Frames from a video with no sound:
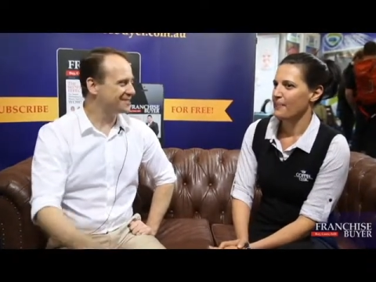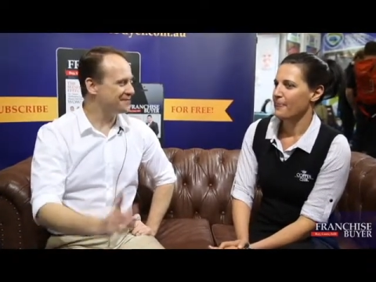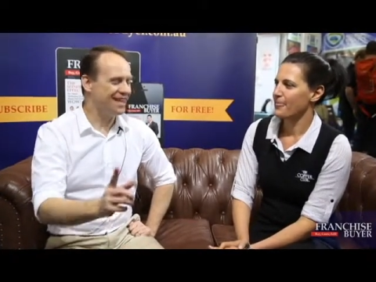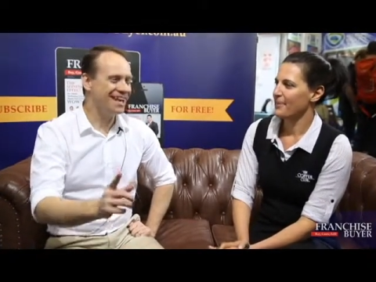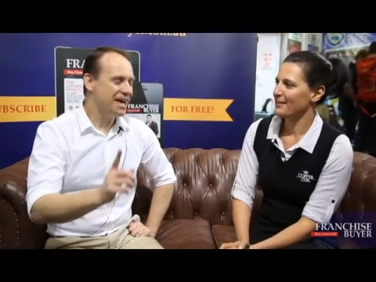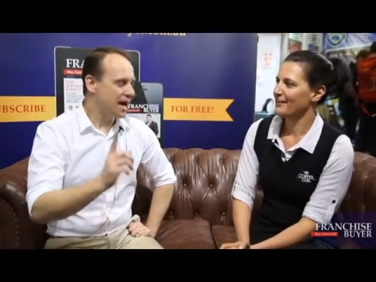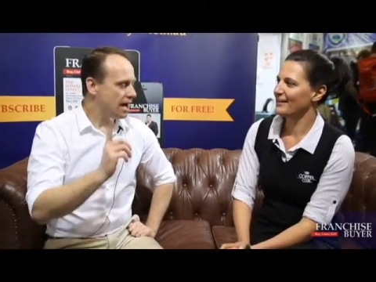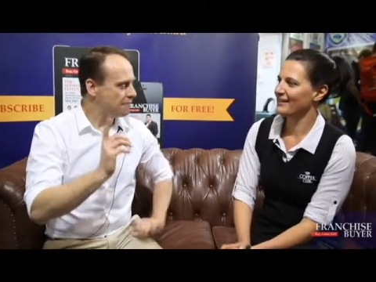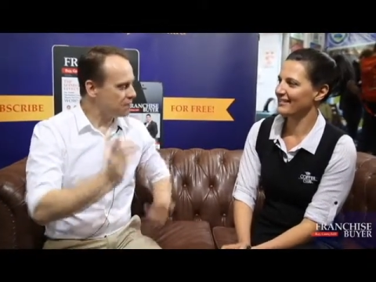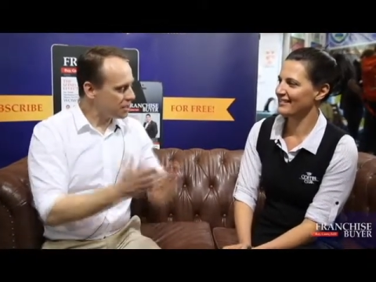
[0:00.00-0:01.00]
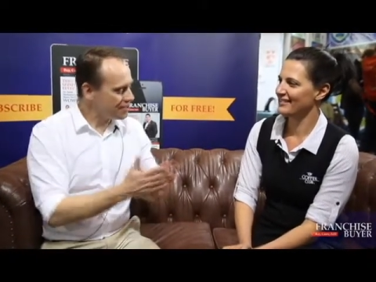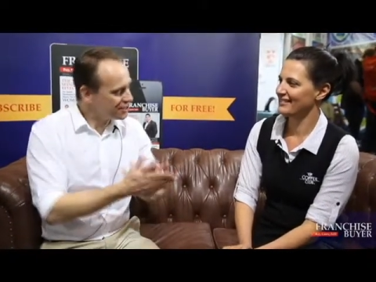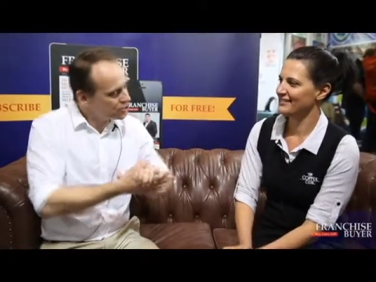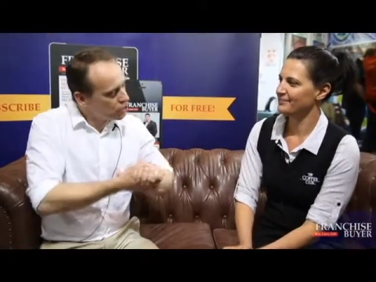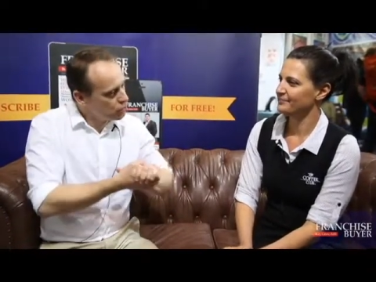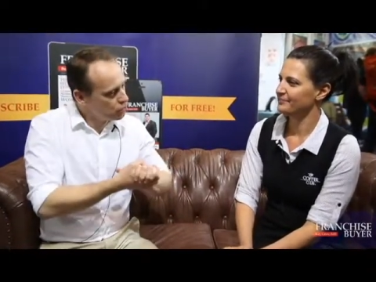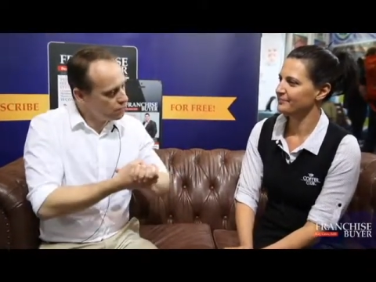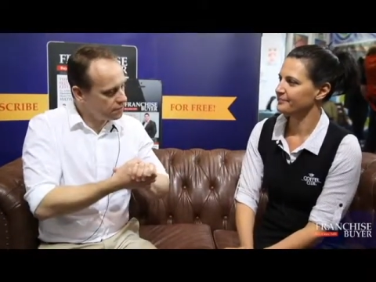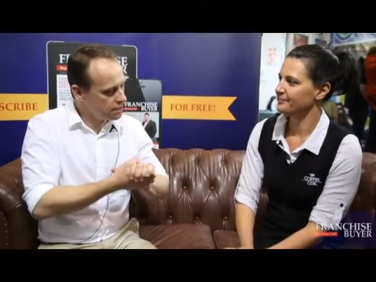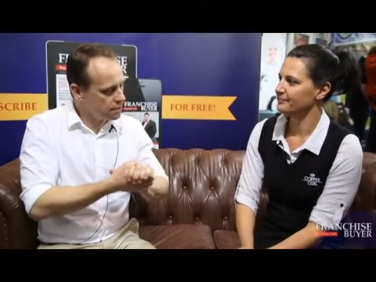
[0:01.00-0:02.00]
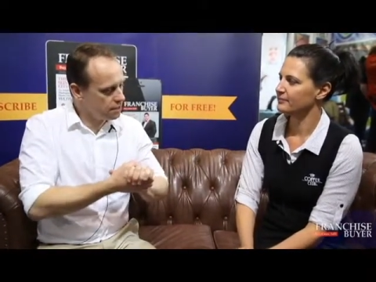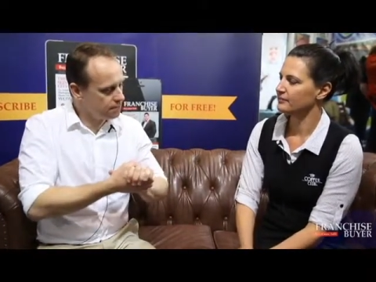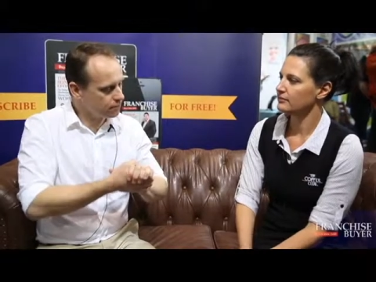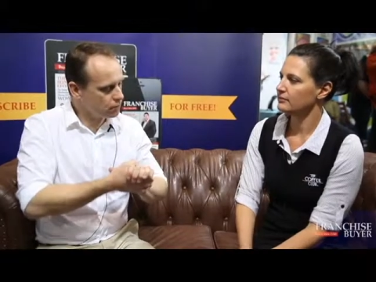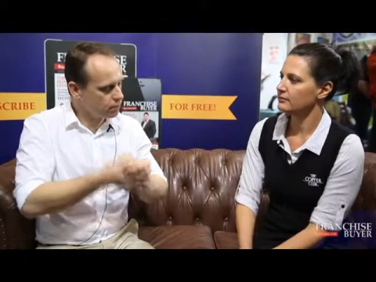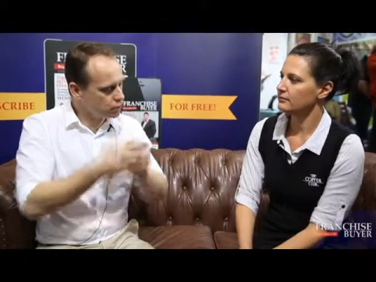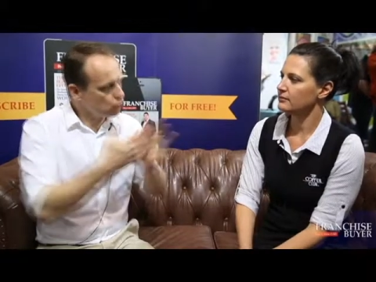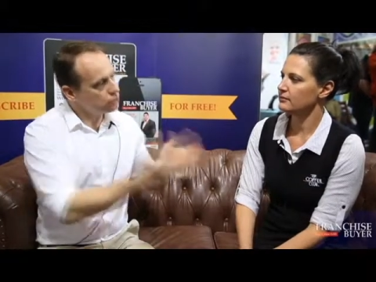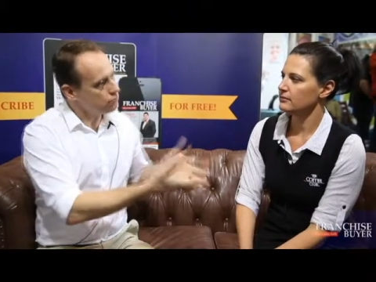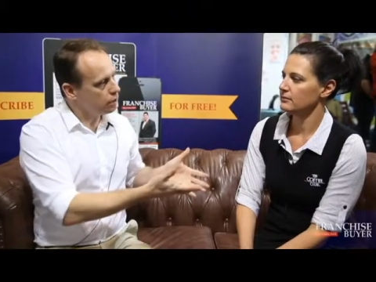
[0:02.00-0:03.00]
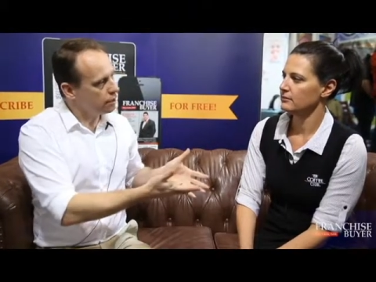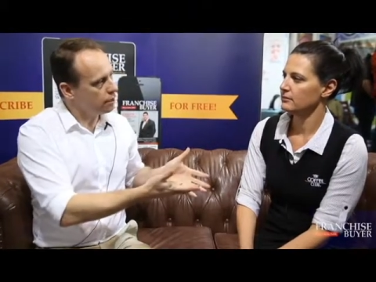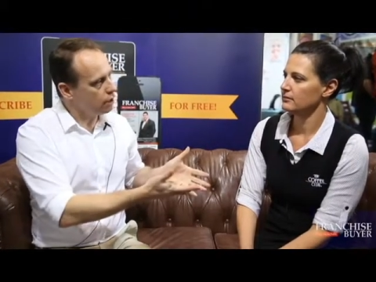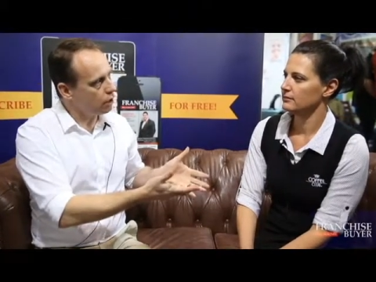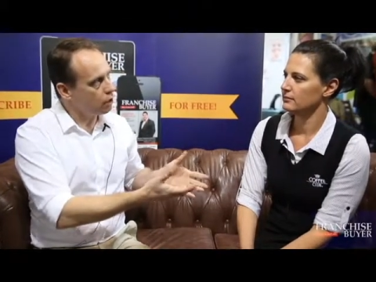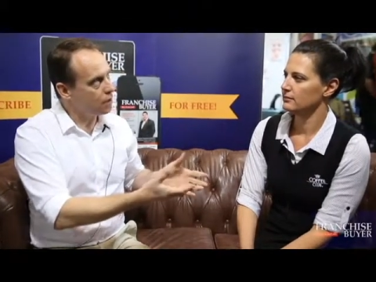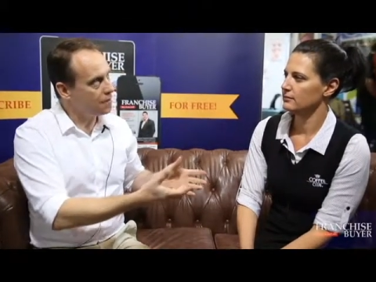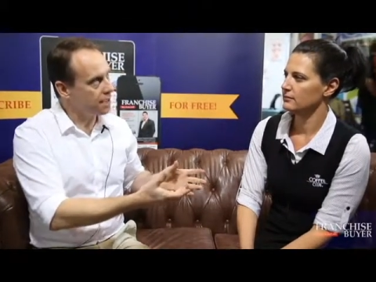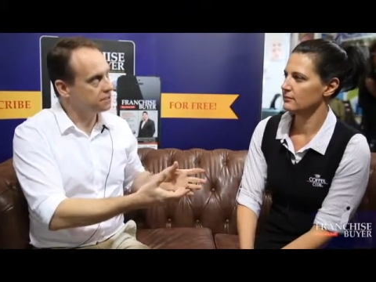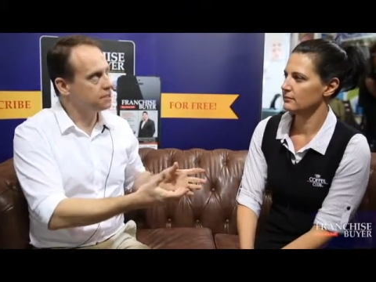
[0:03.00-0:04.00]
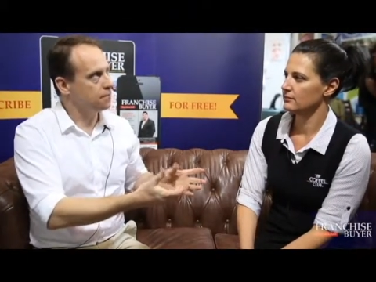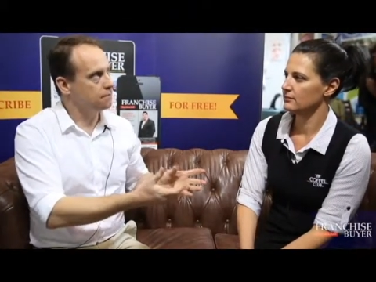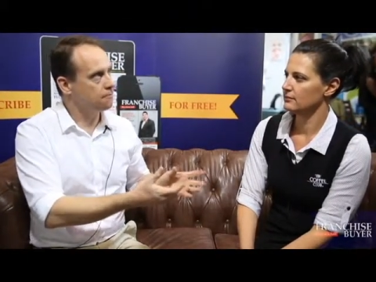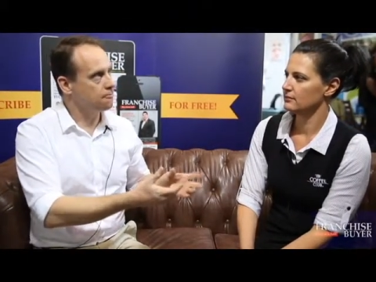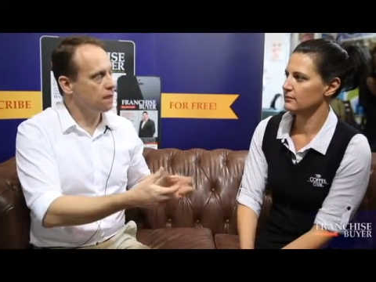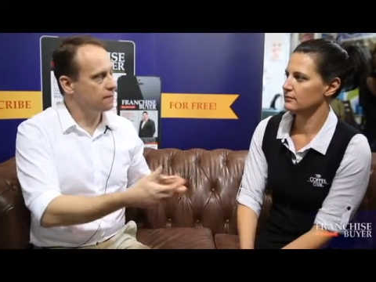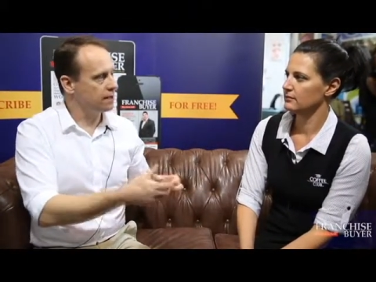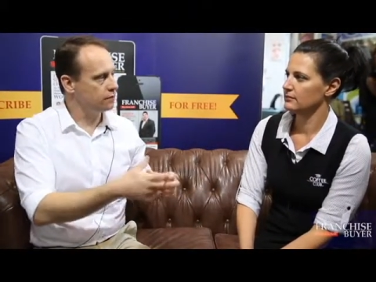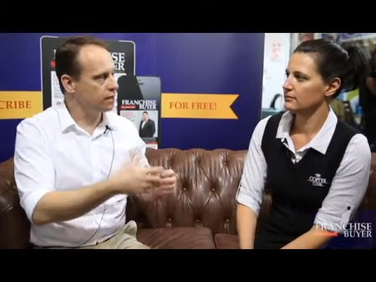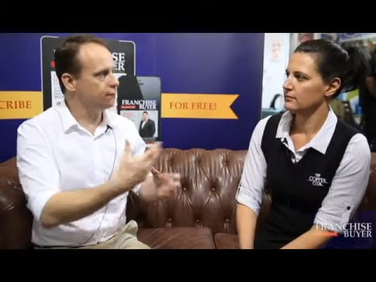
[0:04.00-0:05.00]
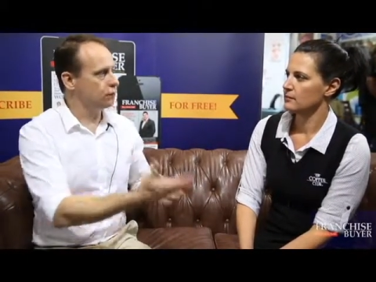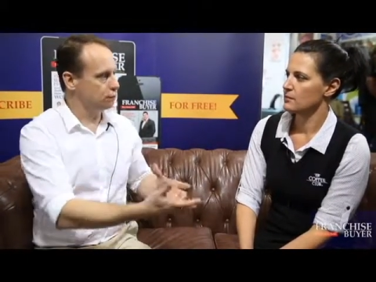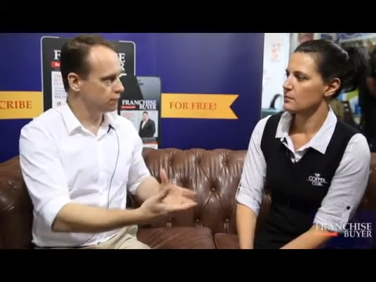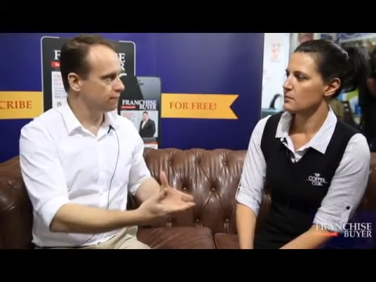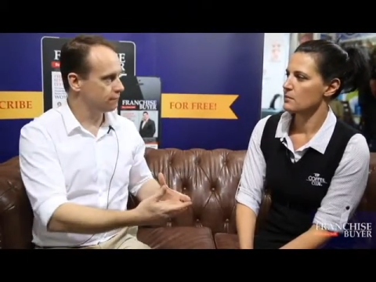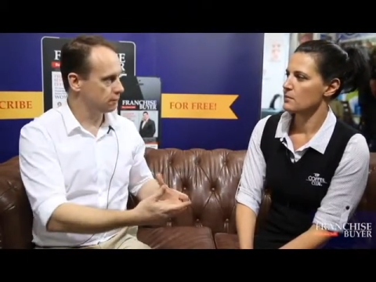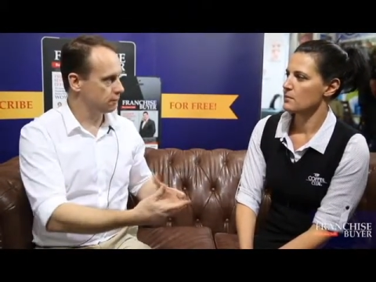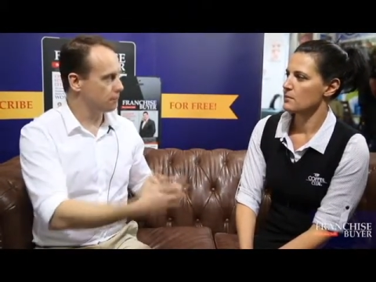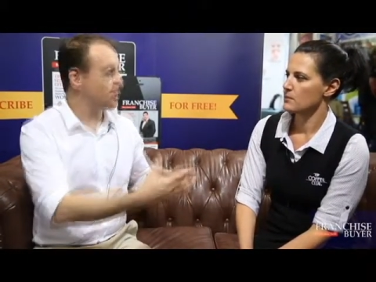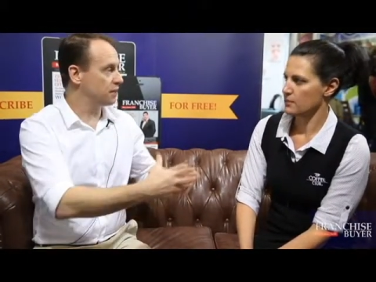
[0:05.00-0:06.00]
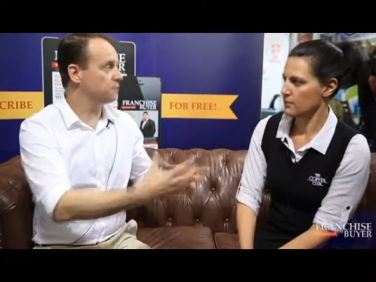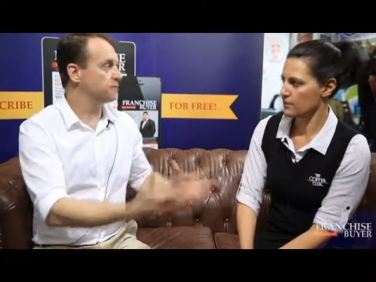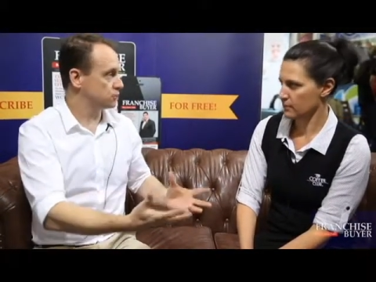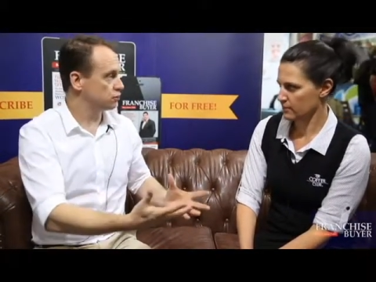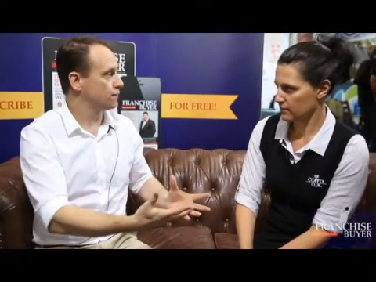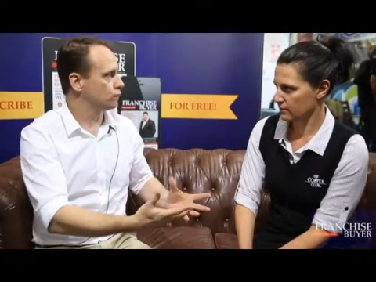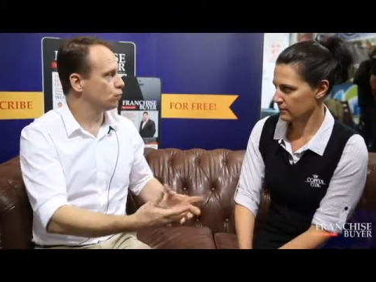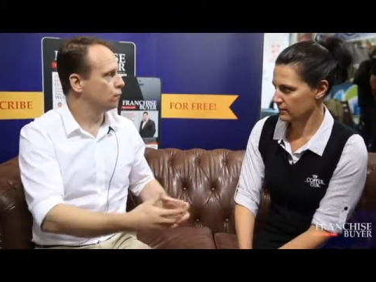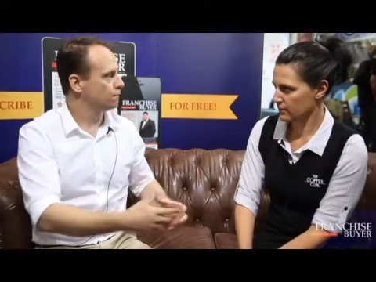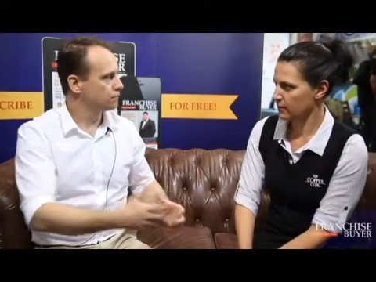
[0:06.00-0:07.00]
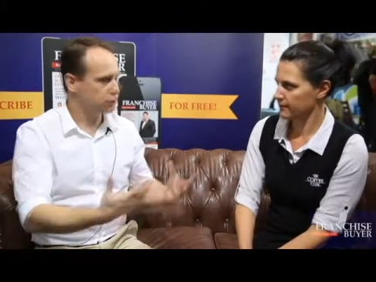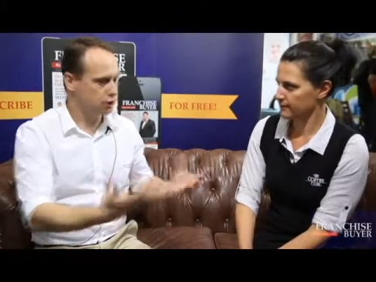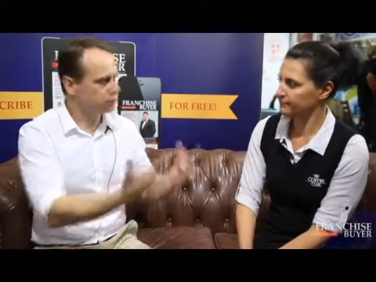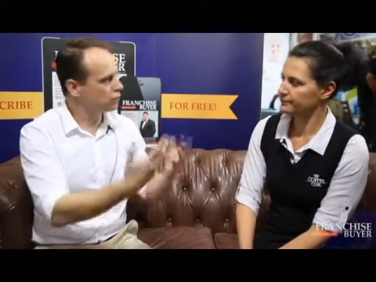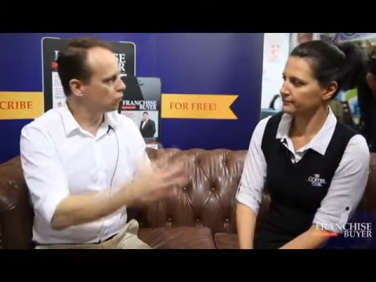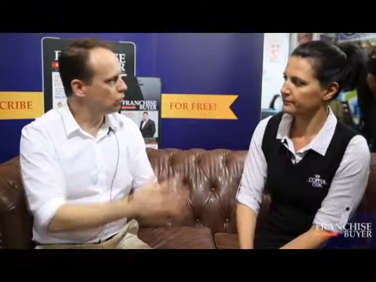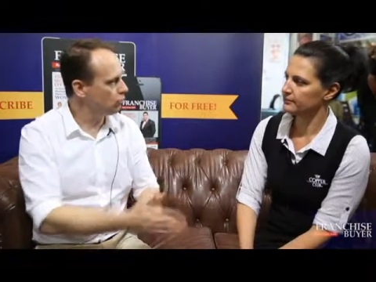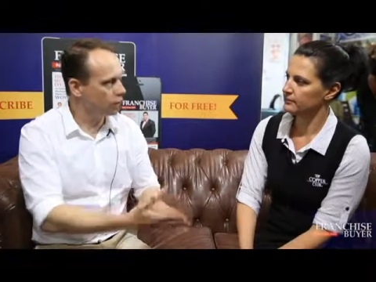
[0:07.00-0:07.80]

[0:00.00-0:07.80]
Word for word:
Speaker 1: sorry about that. Um, okay, so the we talked earlier along about um, about the evolution of the brand and the business overall. Yep. So, so what,